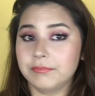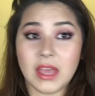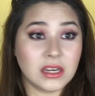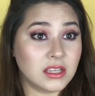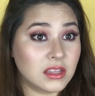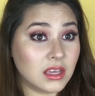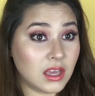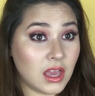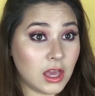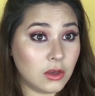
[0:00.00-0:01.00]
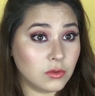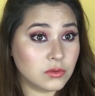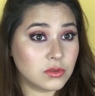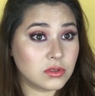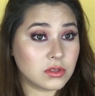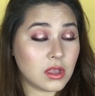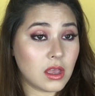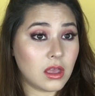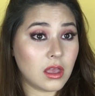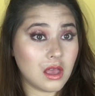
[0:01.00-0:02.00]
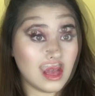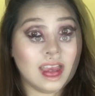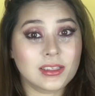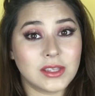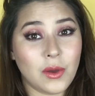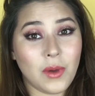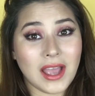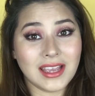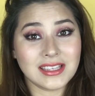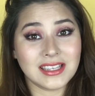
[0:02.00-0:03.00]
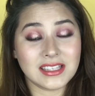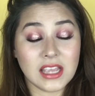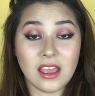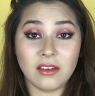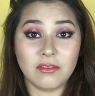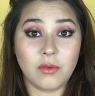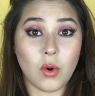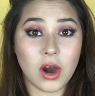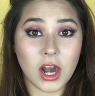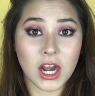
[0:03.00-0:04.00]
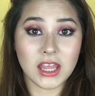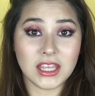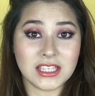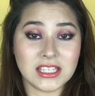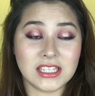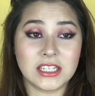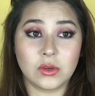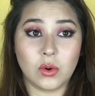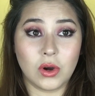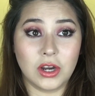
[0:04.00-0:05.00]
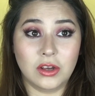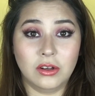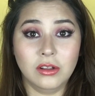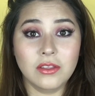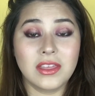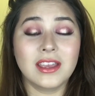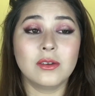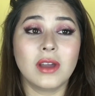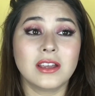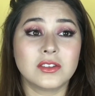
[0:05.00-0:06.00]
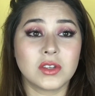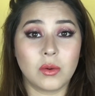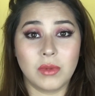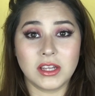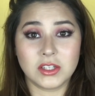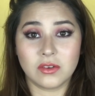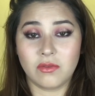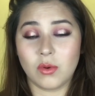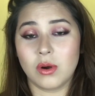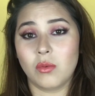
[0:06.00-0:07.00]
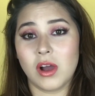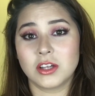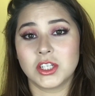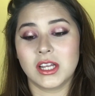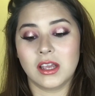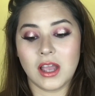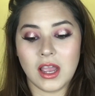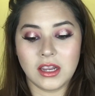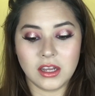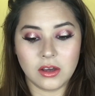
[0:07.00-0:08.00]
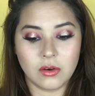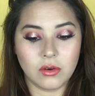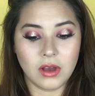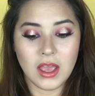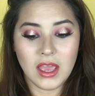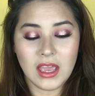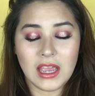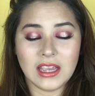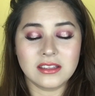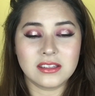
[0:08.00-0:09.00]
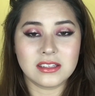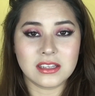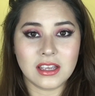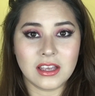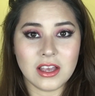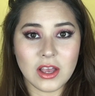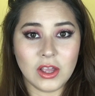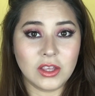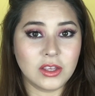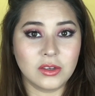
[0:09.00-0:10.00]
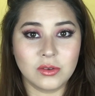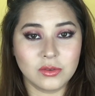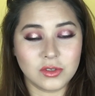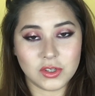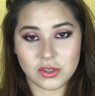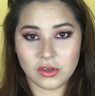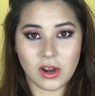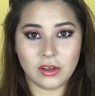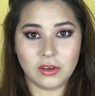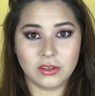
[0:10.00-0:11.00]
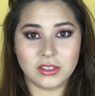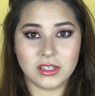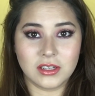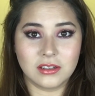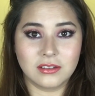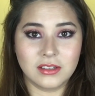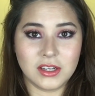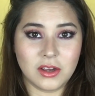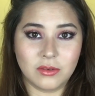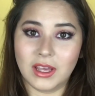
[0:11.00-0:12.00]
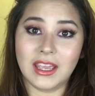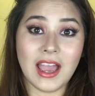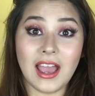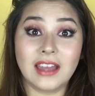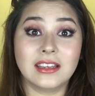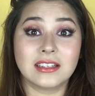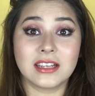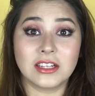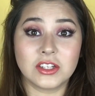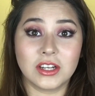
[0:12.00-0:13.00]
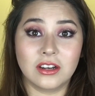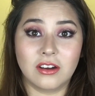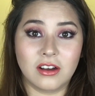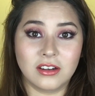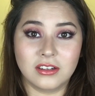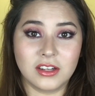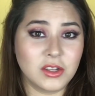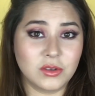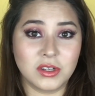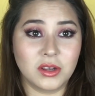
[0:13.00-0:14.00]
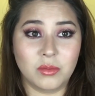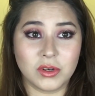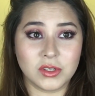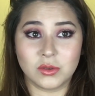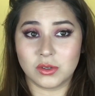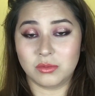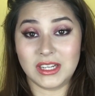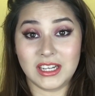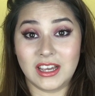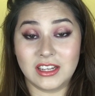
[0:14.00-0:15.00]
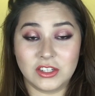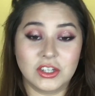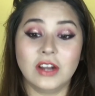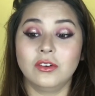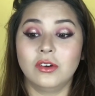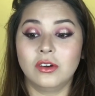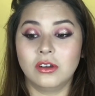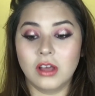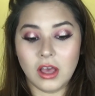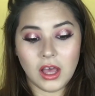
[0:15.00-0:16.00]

Anything else? So I guess that's it for this tutorial. Thank you guys so much for watching. I know it's a huge struggle to, like get any attention on YouTube or social media in general.